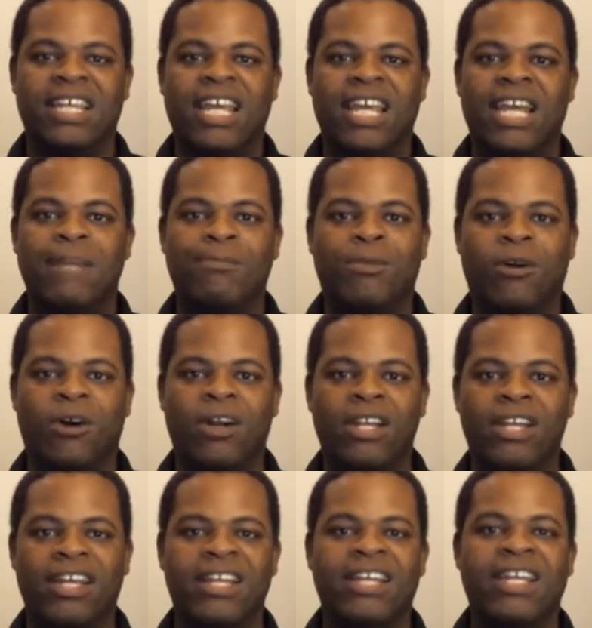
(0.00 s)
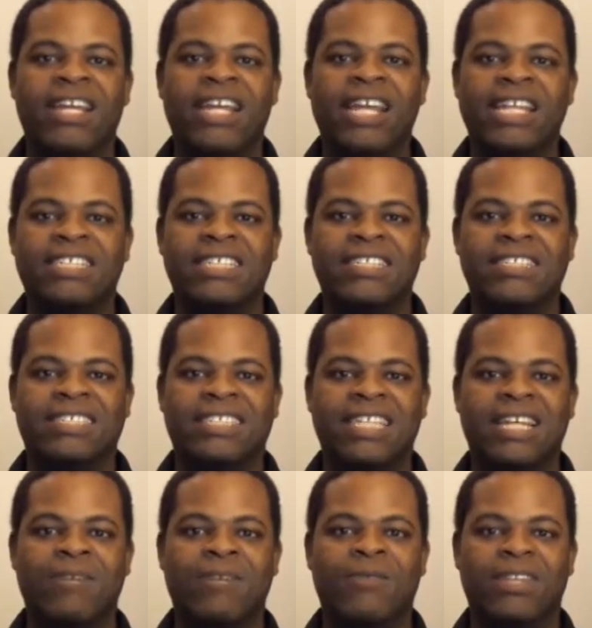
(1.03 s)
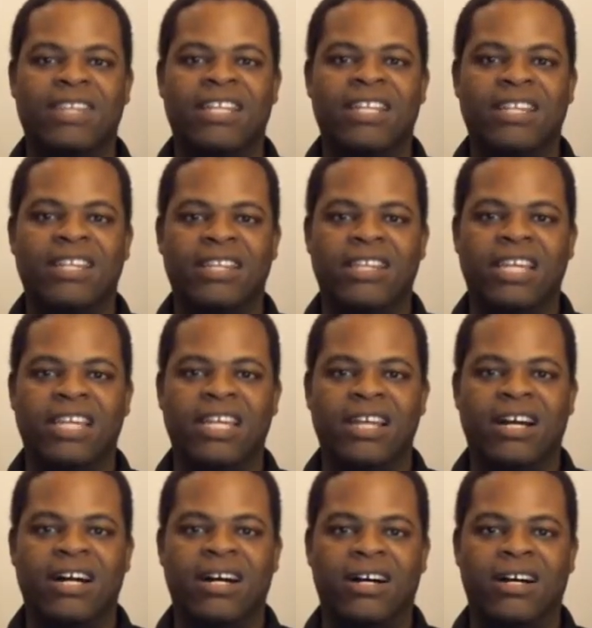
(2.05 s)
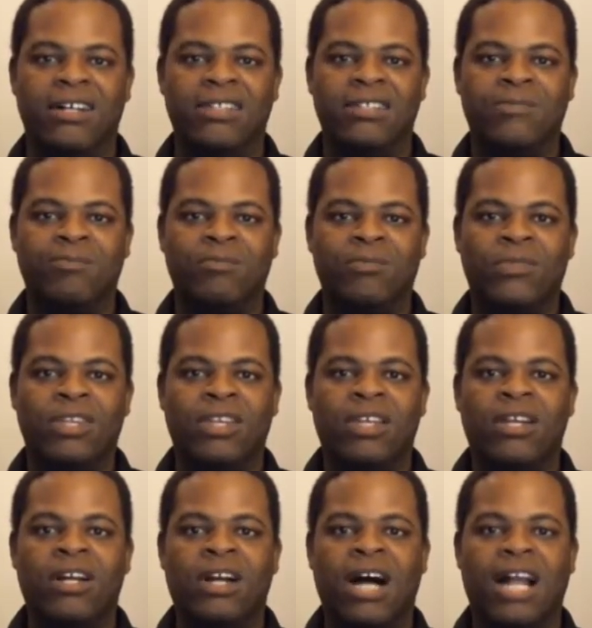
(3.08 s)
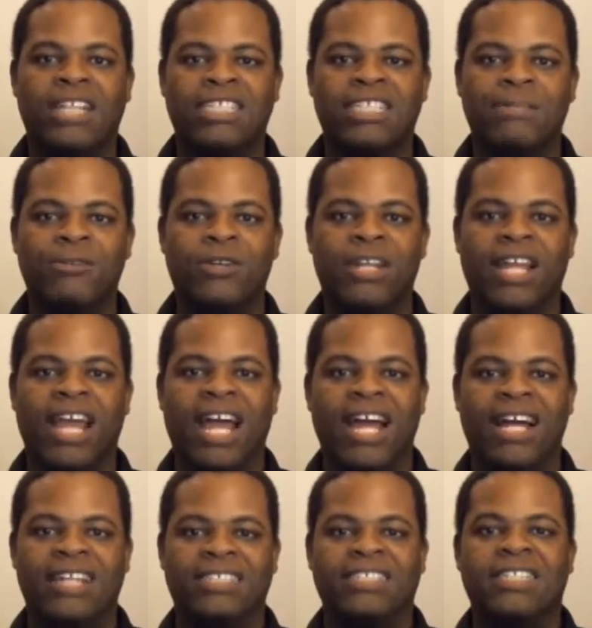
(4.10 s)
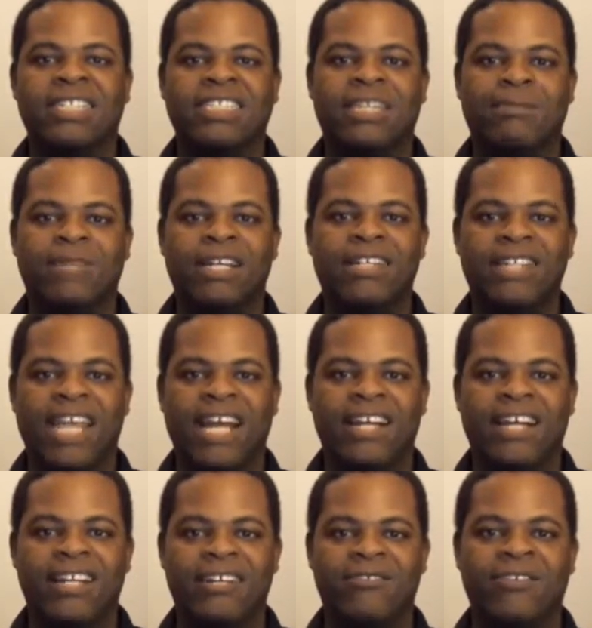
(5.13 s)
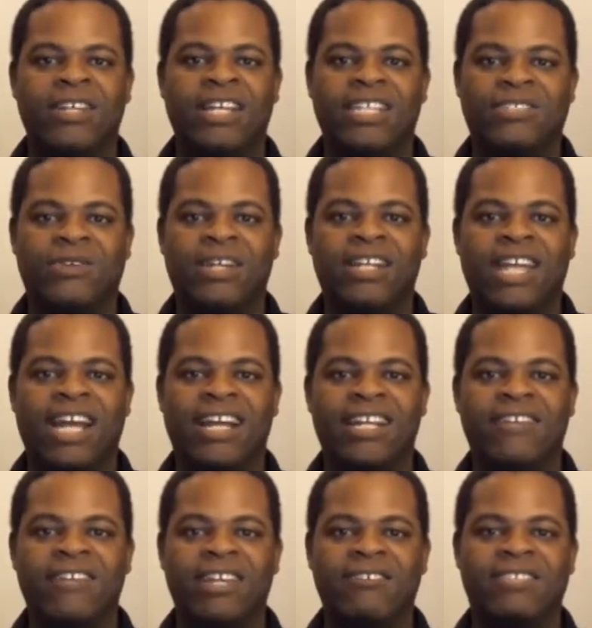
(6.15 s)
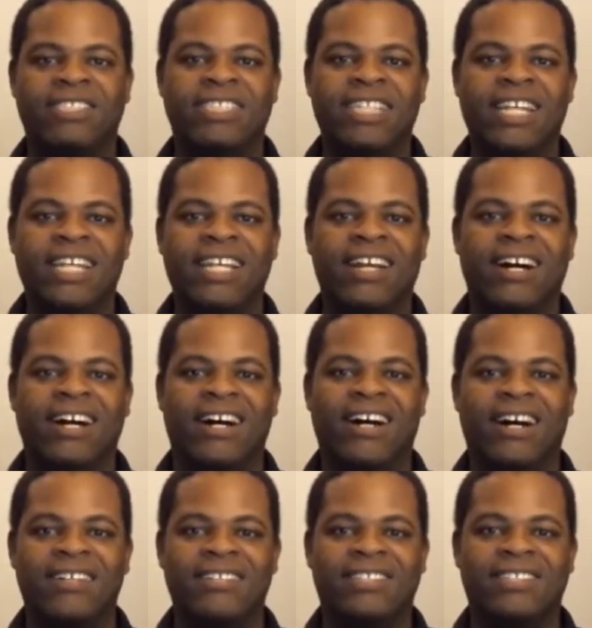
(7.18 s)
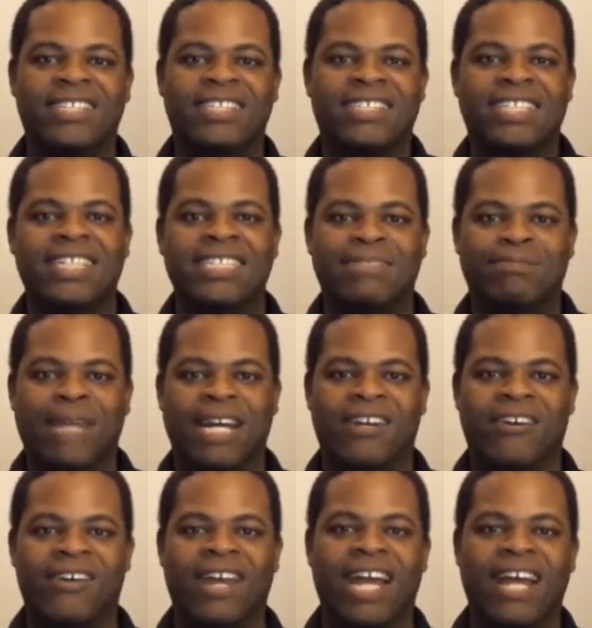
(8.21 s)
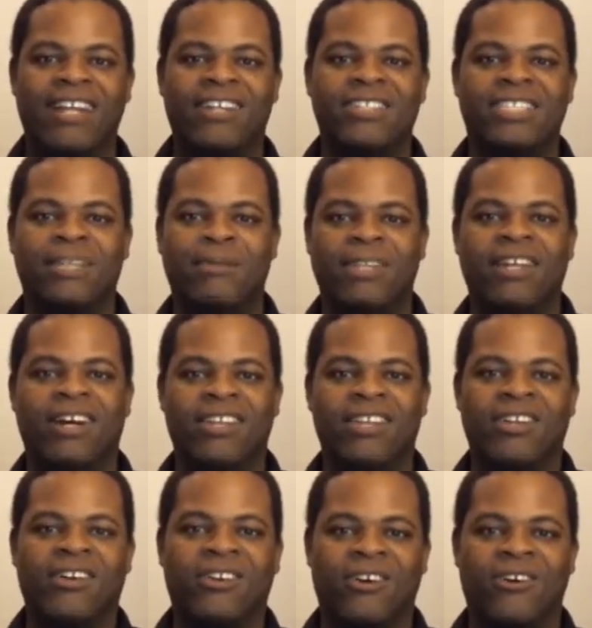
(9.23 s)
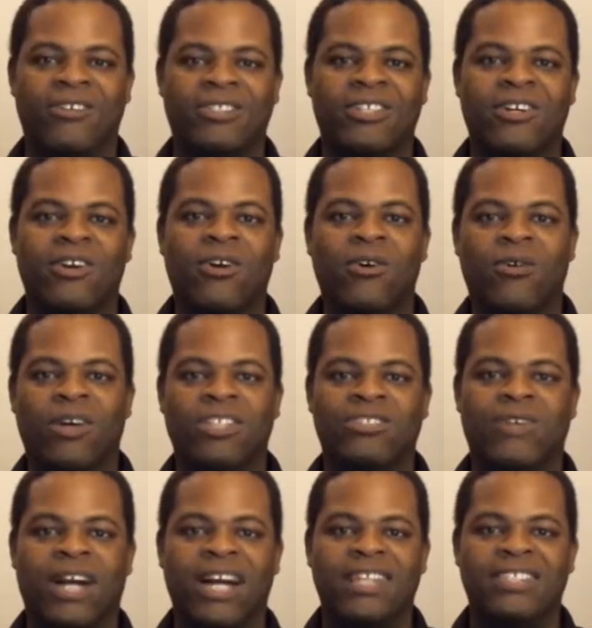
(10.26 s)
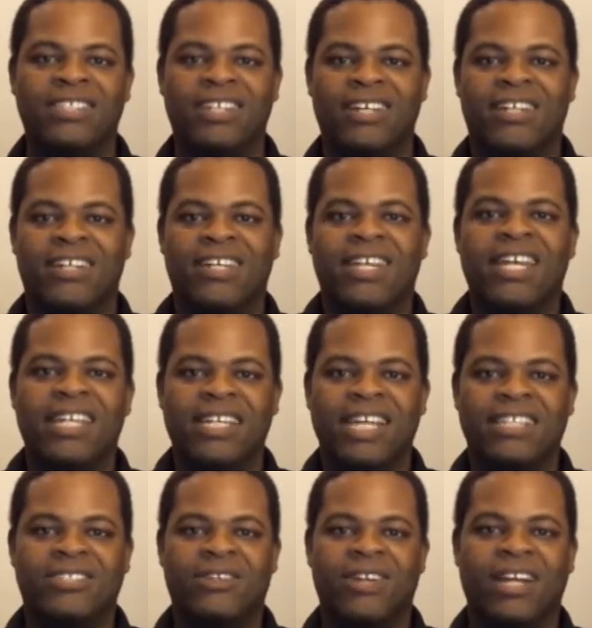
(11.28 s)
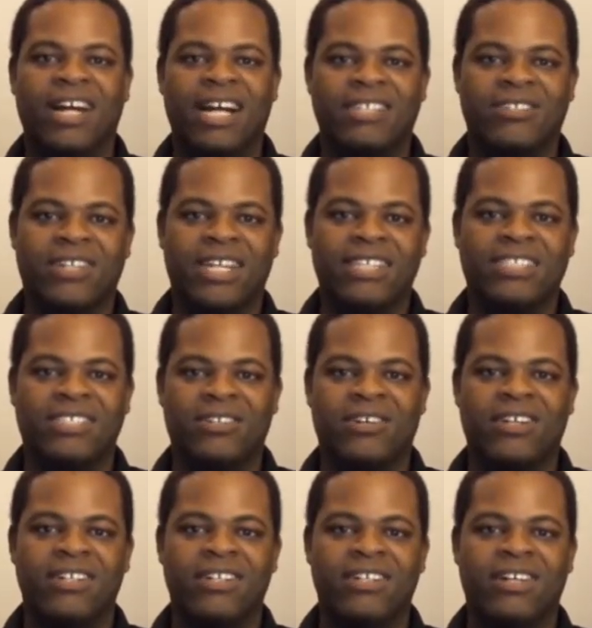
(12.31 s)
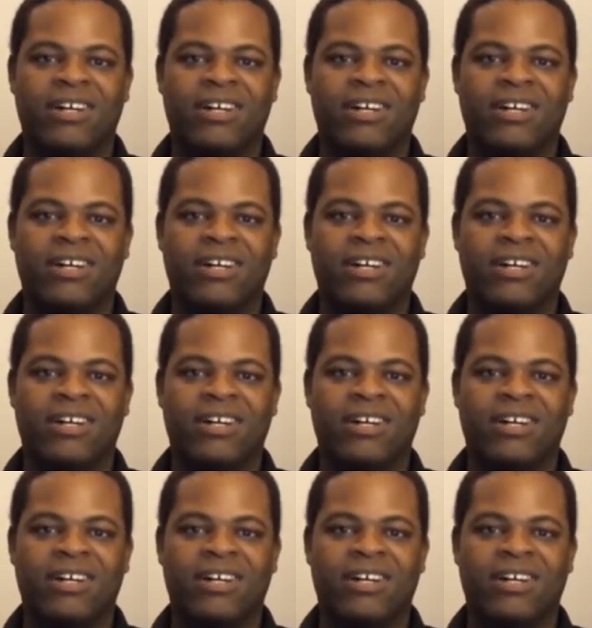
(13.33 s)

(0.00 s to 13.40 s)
and partying isn't seen within the college community as something negative. It's only negative if she succeeds better at some of the other girls who are trying to get certain guys or get certain